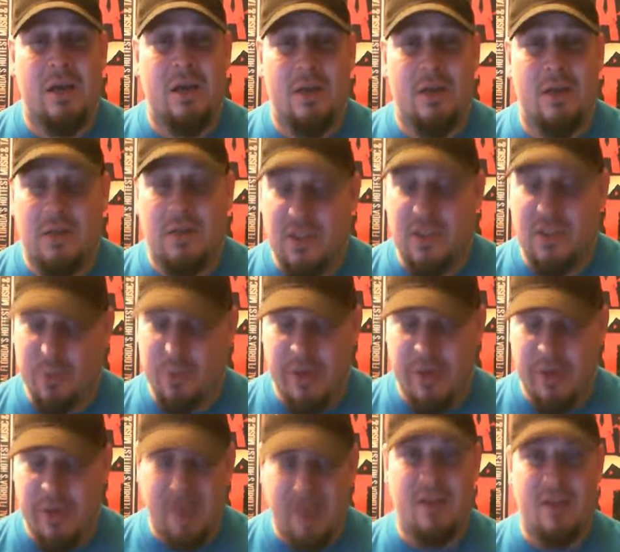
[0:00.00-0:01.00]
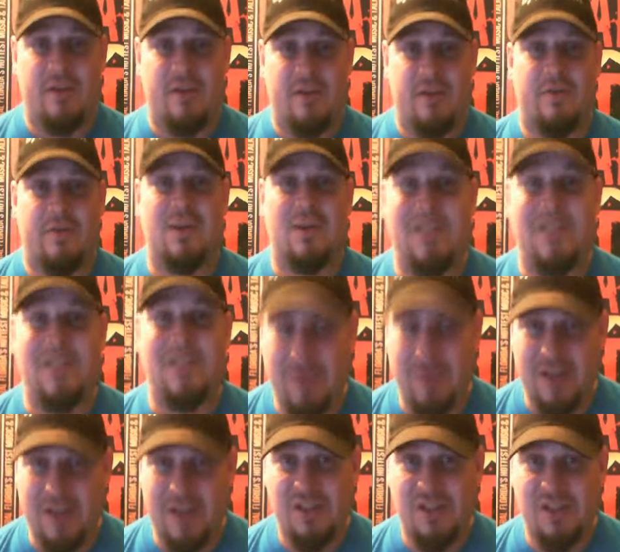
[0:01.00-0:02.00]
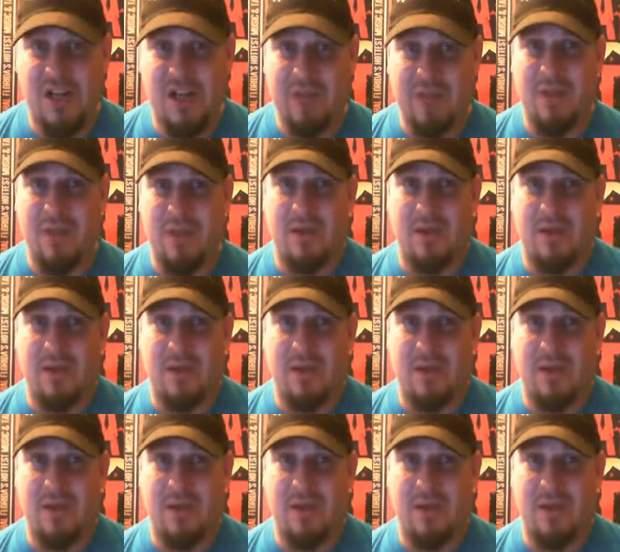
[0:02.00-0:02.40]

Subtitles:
Spread that love. Till next time,